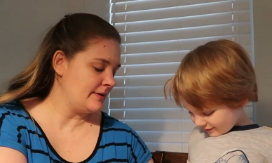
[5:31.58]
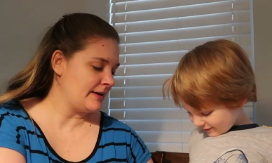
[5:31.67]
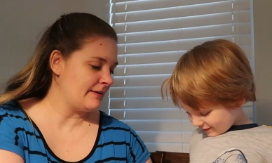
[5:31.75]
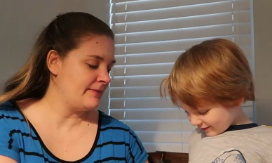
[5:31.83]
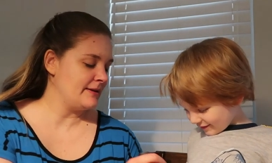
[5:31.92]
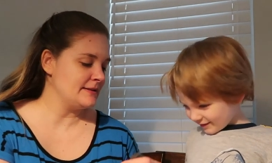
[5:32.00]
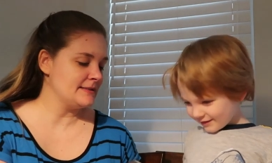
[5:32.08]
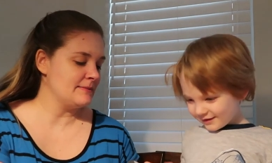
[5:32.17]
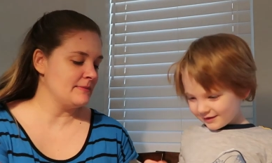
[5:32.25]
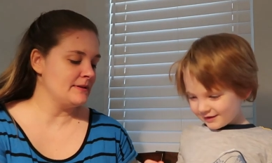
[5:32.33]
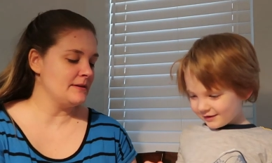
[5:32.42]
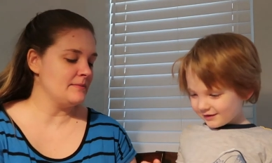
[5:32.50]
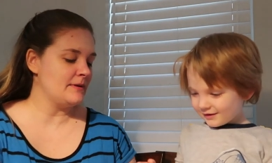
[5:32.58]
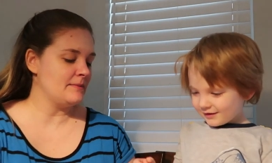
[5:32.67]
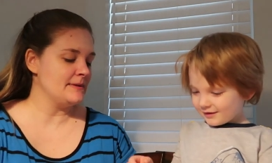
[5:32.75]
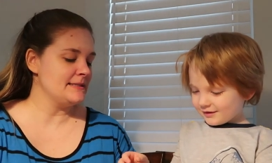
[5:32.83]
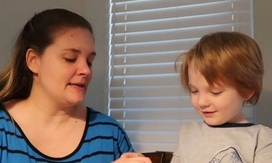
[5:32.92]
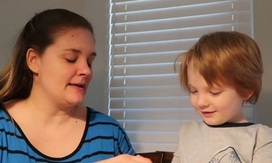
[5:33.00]
Speaker 1: Okay, put some under
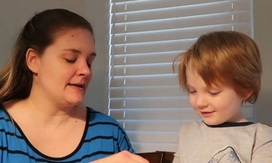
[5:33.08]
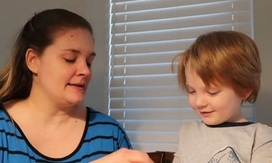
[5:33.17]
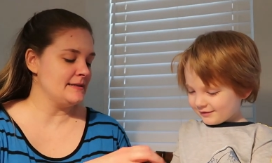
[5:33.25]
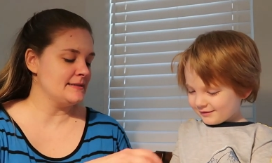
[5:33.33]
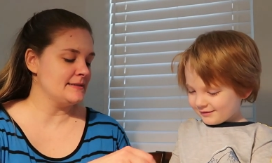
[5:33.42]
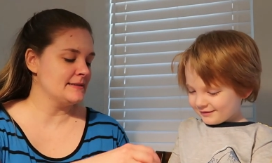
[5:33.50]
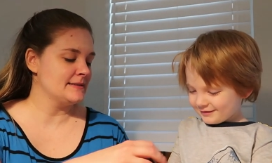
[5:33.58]
Mommy's eyes.